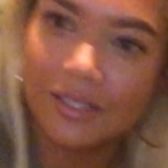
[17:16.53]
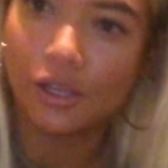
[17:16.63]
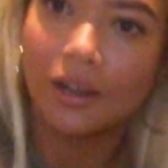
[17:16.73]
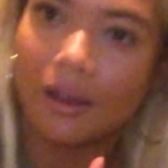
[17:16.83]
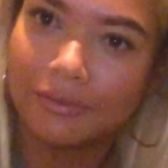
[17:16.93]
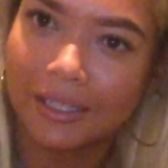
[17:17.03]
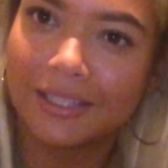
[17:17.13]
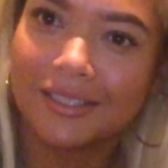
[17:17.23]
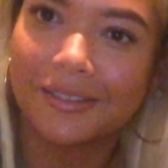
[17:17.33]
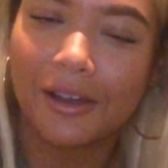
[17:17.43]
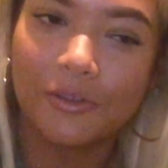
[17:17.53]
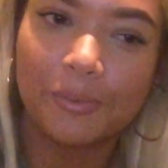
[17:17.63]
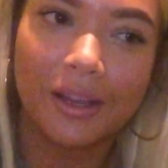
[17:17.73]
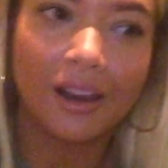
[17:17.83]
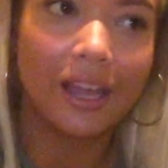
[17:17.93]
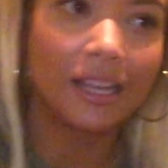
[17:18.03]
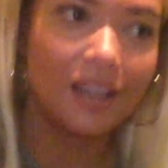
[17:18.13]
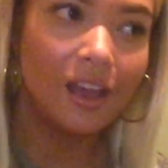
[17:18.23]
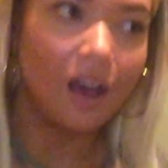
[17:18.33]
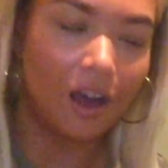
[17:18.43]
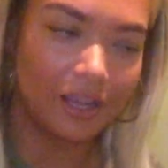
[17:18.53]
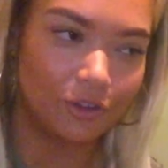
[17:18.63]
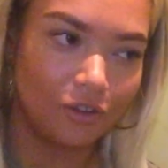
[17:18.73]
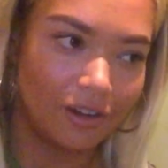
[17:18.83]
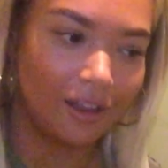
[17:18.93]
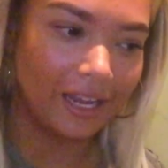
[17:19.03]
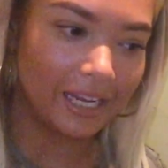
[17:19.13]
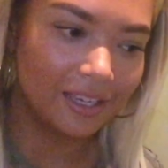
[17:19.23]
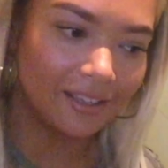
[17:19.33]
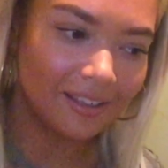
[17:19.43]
so loving and stuff, but like I got like